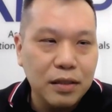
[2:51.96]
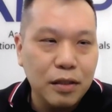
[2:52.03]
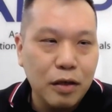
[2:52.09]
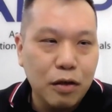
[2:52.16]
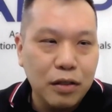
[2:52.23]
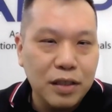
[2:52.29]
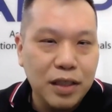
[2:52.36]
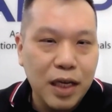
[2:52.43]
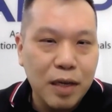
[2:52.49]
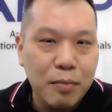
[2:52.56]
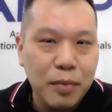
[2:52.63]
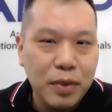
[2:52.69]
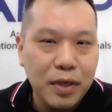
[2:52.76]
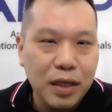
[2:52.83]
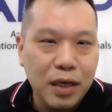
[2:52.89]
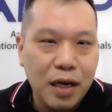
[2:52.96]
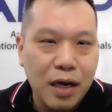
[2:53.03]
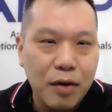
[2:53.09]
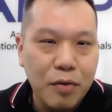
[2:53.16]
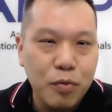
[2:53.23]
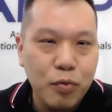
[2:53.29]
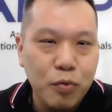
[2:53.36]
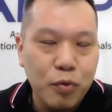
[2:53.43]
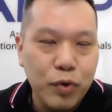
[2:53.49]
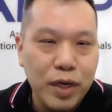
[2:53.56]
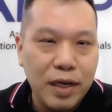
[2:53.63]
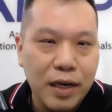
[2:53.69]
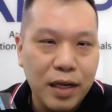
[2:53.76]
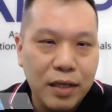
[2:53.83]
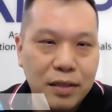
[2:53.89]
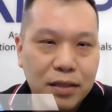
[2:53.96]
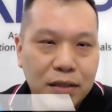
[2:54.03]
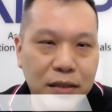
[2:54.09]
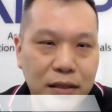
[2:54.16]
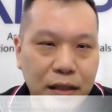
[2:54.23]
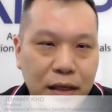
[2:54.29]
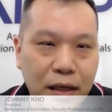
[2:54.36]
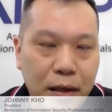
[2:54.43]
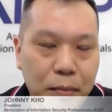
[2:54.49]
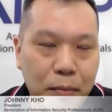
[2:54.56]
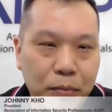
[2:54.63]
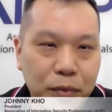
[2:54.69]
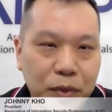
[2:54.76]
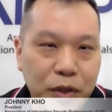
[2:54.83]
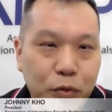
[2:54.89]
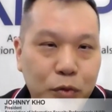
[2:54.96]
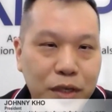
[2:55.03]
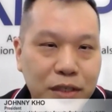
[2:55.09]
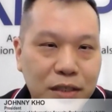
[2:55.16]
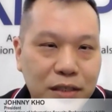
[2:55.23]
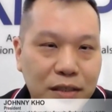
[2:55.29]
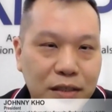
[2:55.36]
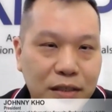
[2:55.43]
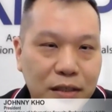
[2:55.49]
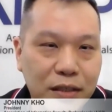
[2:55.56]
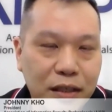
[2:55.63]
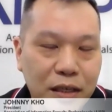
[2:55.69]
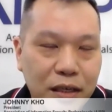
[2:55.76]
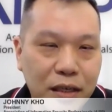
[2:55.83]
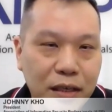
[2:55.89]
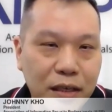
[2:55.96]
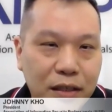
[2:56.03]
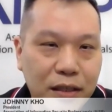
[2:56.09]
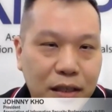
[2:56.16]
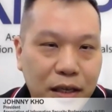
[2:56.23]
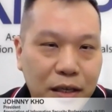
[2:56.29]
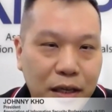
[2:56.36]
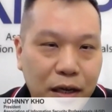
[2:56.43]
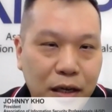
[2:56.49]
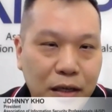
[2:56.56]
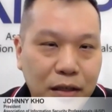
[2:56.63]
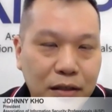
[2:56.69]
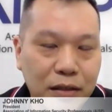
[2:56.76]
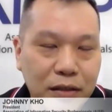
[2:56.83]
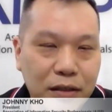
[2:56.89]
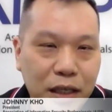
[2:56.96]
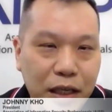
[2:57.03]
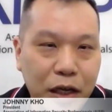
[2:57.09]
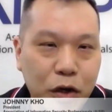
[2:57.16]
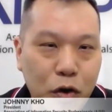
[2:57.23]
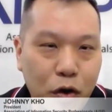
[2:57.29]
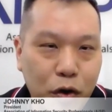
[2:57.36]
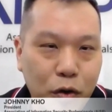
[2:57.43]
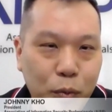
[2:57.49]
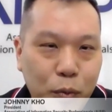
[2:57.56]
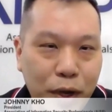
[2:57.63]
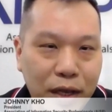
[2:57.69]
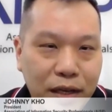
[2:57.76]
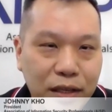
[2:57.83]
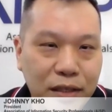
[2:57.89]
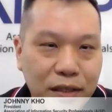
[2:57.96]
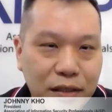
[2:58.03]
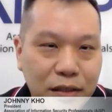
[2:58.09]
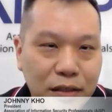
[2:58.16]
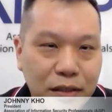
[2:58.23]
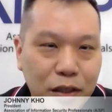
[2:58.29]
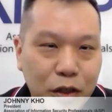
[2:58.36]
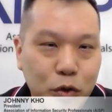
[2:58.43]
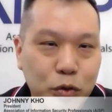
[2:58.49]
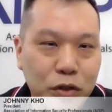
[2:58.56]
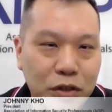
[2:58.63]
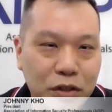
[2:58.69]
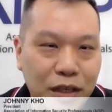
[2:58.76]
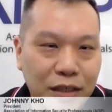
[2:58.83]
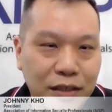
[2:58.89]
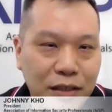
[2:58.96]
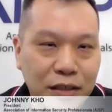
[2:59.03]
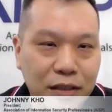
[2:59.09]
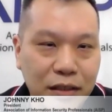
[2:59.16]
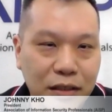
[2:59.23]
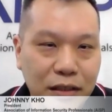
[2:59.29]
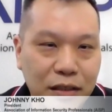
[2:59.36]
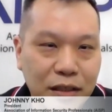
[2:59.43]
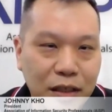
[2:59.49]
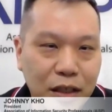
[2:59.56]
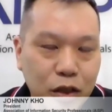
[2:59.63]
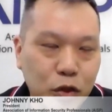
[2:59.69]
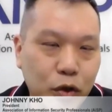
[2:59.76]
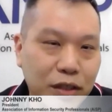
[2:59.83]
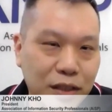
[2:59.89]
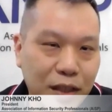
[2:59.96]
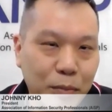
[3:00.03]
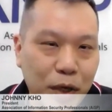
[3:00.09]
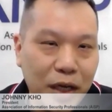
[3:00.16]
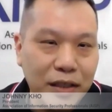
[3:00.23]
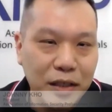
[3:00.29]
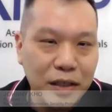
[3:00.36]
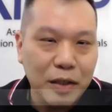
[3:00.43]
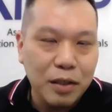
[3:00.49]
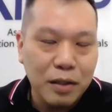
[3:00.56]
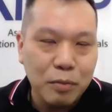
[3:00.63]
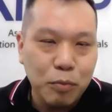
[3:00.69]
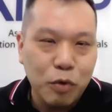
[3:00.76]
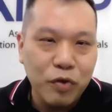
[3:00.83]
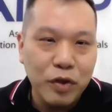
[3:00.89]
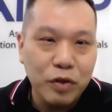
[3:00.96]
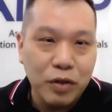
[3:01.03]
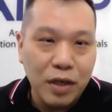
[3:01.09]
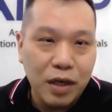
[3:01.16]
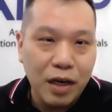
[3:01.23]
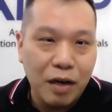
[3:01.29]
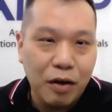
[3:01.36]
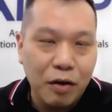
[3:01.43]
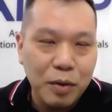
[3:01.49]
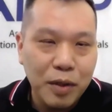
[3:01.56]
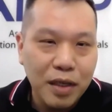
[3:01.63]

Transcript: lot of them can't relate the risk that they are taking on when they do digitalization. So, for example, I think the moving to the cloud